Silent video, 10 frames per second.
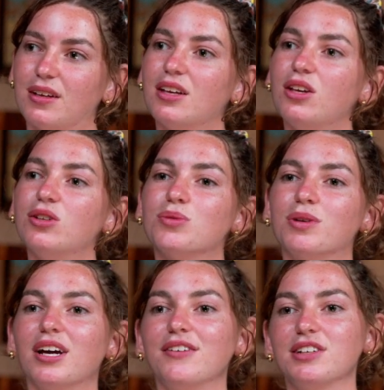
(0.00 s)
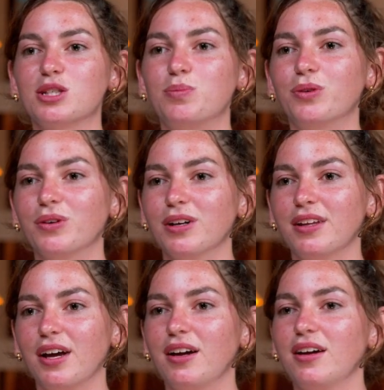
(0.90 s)
you just want to kind of explore in
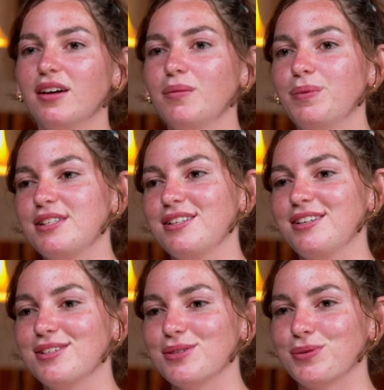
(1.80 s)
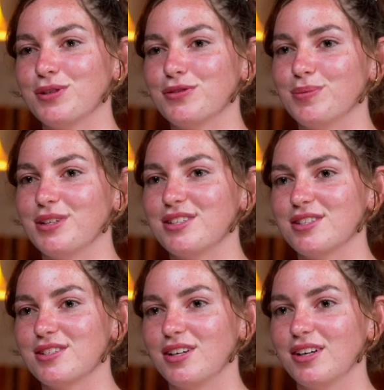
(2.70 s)
that area, BCE is a wonderful place to
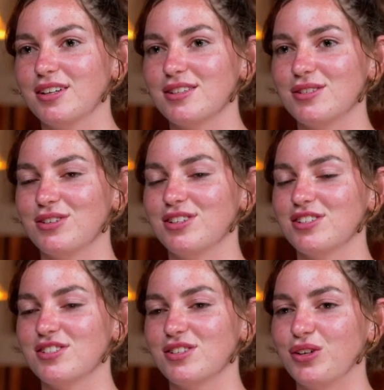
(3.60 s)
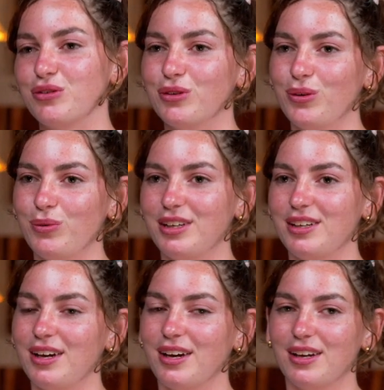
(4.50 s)
start because you can just go for a week
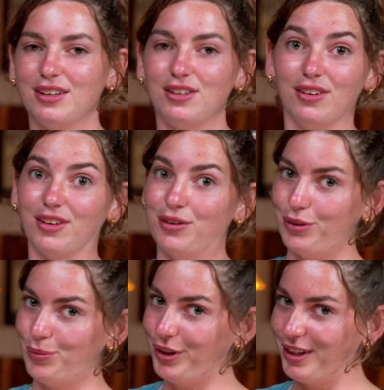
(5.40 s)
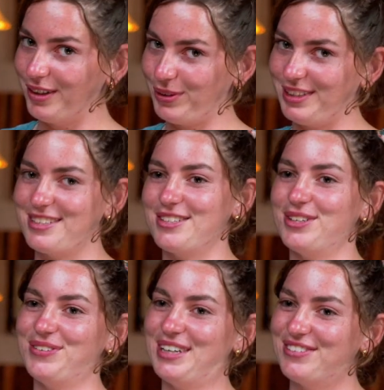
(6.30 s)
and you can go for more weeks
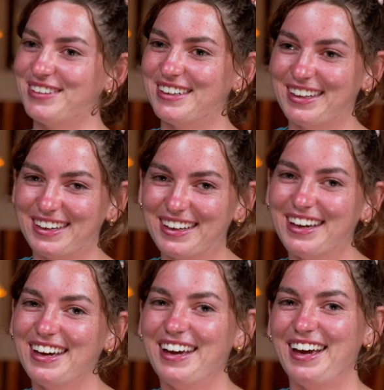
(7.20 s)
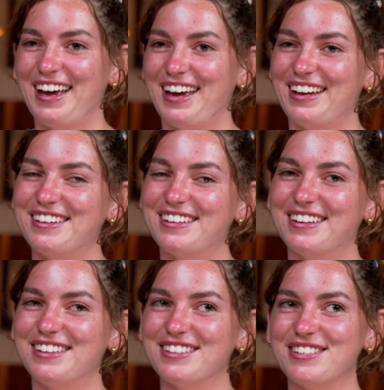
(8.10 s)
or whatever. Like, and
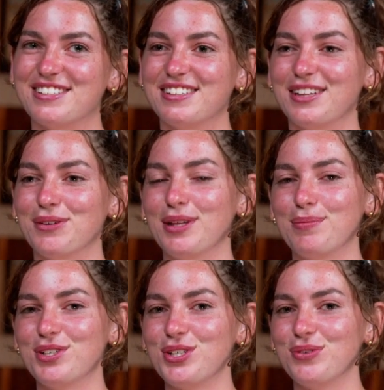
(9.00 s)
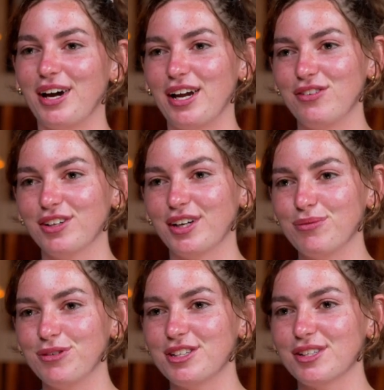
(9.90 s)
they really push you out of your
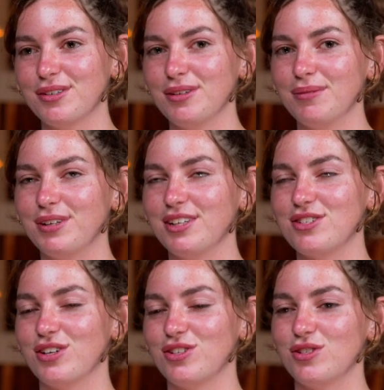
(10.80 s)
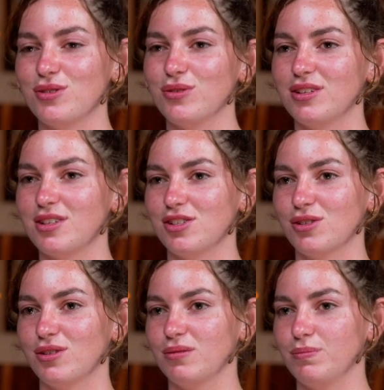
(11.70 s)
comfort zone, but it stretches you in such
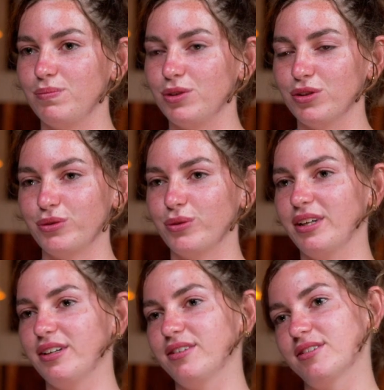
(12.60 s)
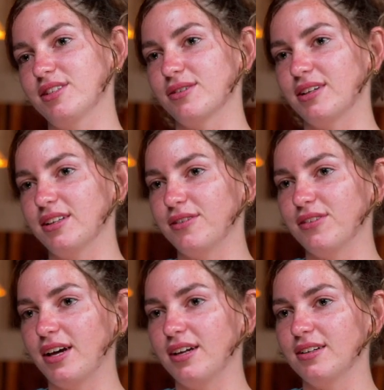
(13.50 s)
a beautiful way. So I love
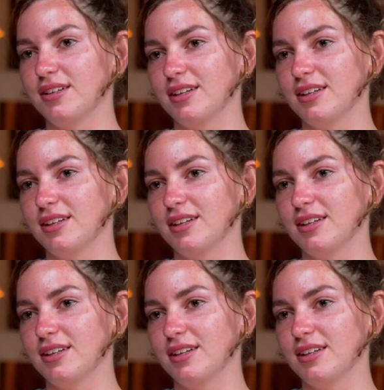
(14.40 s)
that.